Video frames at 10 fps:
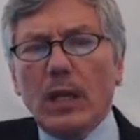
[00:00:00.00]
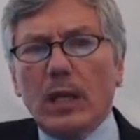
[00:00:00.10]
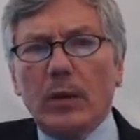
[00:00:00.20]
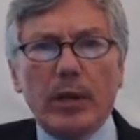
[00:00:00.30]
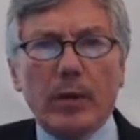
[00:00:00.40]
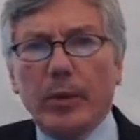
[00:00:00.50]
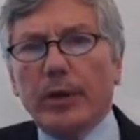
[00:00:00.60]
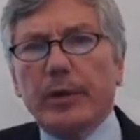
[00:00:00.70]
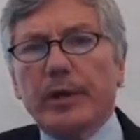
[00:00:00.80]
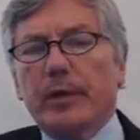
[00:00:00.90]
Let me
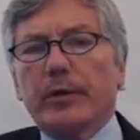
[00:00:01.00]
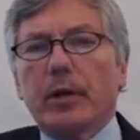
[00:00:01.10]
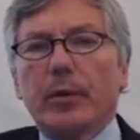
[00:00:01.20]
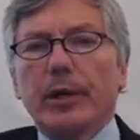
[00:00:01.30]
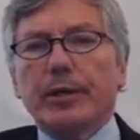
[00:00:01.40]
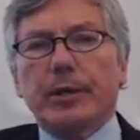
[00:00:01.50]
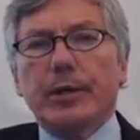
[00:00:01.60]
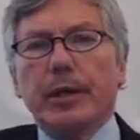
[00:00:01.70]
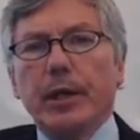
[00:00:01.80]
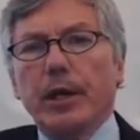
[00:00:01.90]
compare that to other companies.
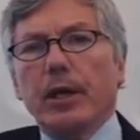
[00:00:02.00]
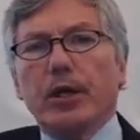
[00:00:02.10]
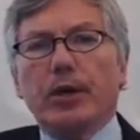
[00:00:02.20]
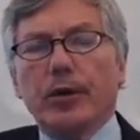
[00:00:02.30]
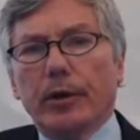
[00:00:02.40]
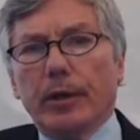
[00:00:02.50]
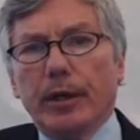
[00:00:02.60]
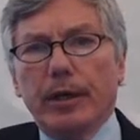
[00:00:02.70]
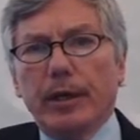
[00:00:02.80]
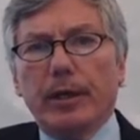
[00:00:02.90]

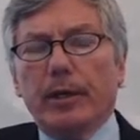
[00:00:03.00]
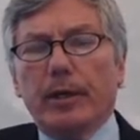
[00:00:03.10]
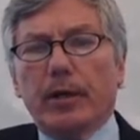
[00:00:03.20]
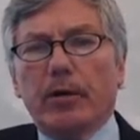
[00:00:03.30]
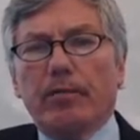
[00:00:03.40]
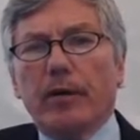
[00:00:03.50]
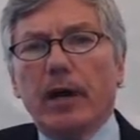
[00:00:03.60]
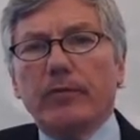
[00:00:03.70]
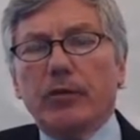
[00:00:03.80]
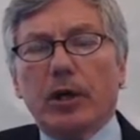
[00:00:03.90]
Currently, there are
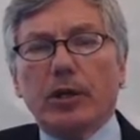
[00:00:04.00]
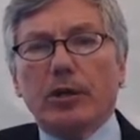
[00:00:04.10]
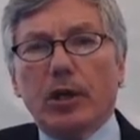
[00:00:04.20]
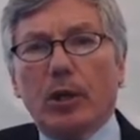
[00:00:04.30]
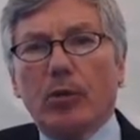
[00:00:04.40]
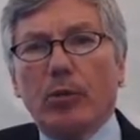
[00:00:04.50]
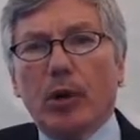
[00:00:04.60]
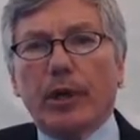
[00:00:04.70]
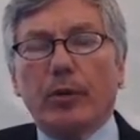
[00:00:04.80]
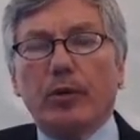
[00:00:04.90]
5 drugs in the global
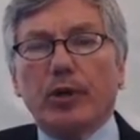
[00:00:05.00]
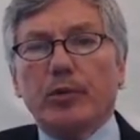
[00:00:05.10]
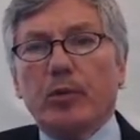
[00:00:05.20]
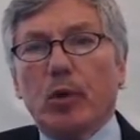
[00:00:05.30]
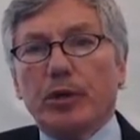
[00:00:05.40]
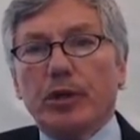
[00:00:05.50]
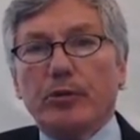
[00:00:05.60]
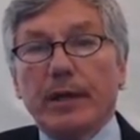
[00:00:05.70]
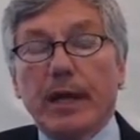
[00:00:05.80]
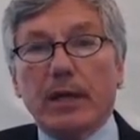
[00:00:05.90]
market which purport to
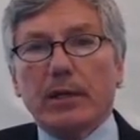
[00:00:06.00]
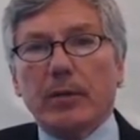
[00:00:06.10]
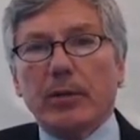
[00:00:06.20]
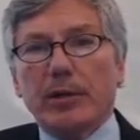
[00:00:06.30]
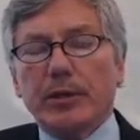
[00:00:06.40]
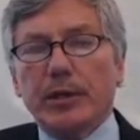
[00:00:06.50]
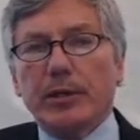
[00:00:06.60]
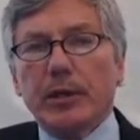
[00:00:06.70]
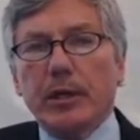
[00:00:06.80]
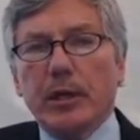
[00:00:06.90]
treat Alzheimer's disease.
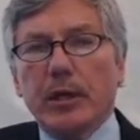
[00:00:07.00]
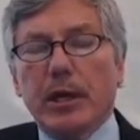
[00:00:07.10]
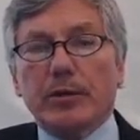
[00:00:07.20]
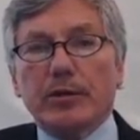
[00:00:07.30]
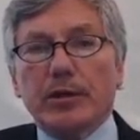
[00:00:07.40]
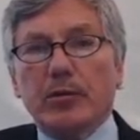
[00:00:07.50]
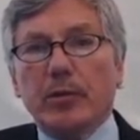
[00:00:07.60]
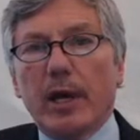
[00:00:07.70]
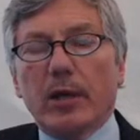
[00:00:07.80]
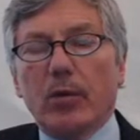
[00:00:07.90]
They are
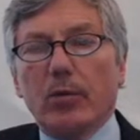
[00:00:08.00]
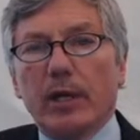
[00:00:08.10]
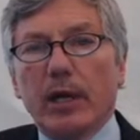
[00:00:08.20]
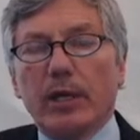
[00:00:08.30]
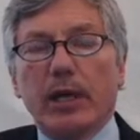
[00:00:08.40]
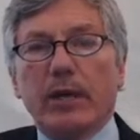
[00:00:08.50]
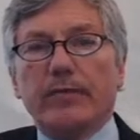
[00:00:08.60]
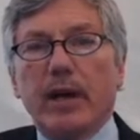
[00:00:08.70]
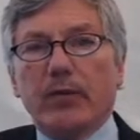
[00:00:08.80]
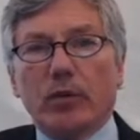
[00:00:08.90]
symptomatic only, and they have
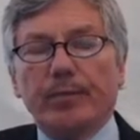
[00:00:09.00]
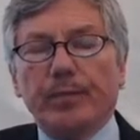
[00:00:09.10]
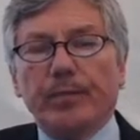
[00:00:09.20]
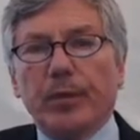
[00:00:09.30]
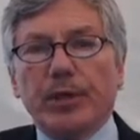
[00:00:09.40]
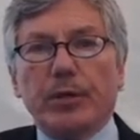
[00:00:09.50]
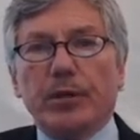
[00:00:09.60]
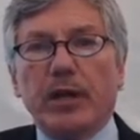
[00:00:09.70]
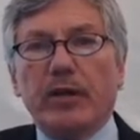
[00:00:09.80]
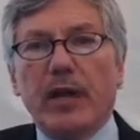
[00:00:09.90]
never been shown
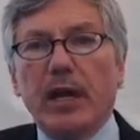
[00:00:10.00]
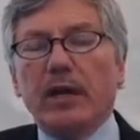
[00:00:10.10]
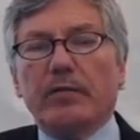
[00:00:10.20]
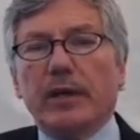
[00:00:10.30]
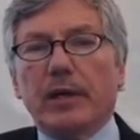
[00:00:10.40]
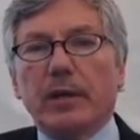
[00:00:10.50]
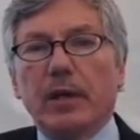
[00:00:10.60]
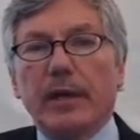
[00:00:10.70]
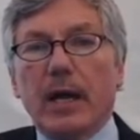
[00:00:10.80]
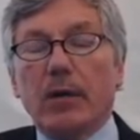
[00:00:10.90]
to have any effect
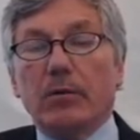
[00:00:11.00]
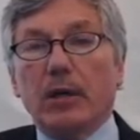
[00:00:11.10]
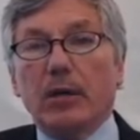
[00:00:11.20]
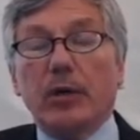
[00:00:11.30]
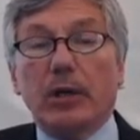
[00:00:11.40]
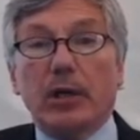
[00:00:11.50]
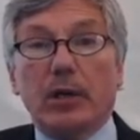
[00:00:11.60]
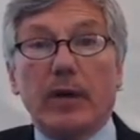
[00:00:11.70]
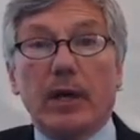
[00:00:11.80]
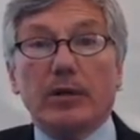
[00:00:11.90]
on the outcome
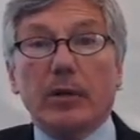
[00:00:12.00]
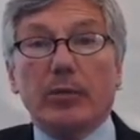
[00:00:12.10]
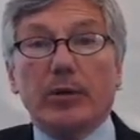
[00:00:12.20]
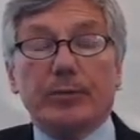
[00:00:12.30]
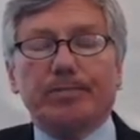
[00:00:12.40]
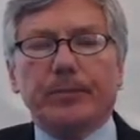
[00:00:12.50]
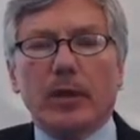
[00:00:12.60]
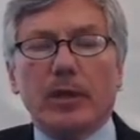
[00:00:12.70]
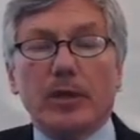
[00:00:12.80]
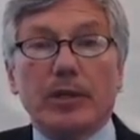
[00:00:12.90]
of Alzheimer's.
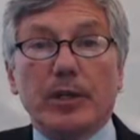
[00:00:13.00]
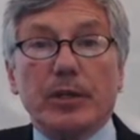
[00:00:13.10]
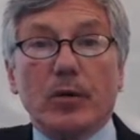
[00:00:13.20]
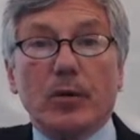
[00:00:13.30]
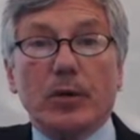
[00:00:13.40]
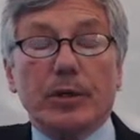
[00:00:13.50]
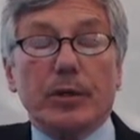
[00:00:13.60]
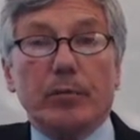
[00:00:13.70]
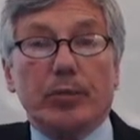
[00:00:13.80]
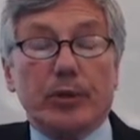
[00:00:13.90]
The disease course
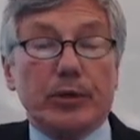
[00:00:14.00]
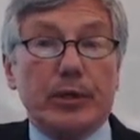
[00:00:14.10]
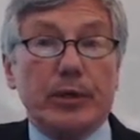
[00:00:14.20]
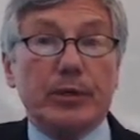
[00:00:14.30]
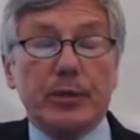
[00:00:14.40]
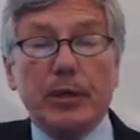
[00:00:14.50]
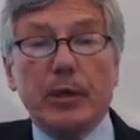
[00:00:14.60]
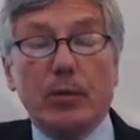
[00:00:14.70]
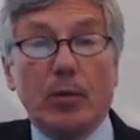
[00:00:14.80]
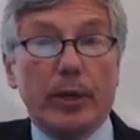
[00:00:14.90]
proceeds
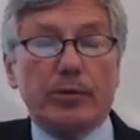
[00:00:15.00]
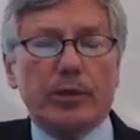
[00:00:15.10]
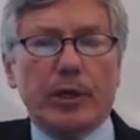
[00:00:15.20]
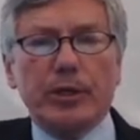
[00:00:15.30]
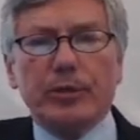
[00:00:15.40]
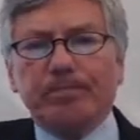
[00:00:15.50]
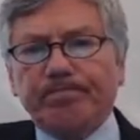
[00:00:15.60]
without change.